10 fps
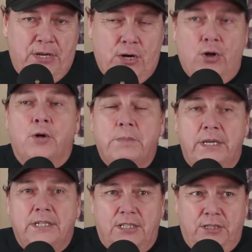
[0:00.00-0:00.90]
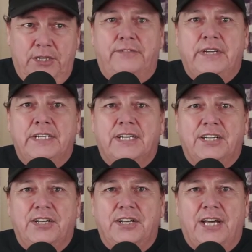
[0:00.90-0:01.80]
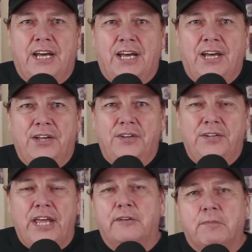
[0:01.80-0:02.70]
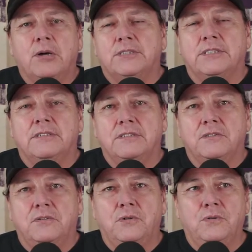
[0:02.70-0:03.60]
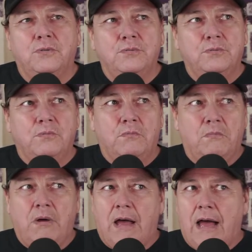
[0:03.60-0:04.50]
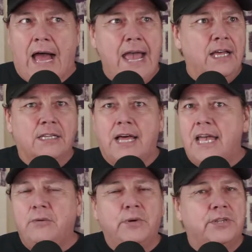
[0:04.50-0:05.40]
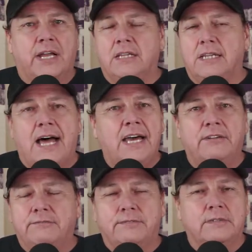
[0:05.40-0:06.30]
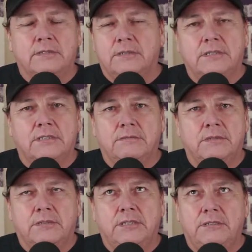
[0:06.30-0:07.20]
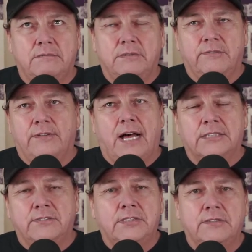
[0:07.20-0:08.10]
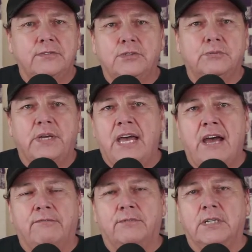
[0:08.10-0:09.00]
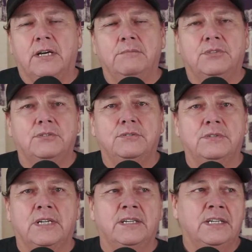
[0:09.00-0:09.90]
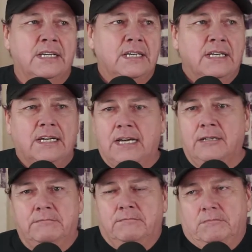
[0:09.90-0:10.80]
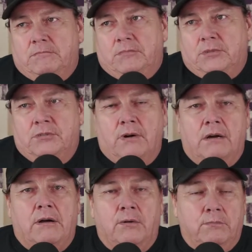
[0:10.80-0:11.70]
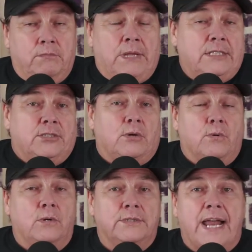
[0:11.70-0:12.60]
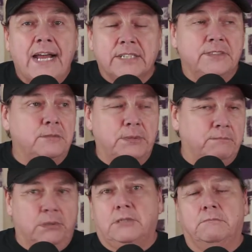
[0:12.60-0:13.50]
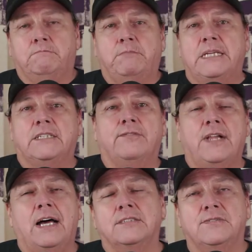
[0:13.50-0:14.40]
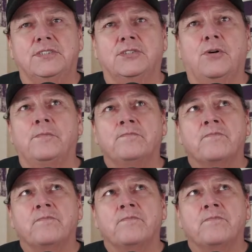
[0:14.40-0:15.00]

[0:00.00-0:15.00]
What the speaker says: urban living Native person who I align with on a lot of the philosophies and the views that we have when it comes to our not just our roles in activism, but just basic philosophy. So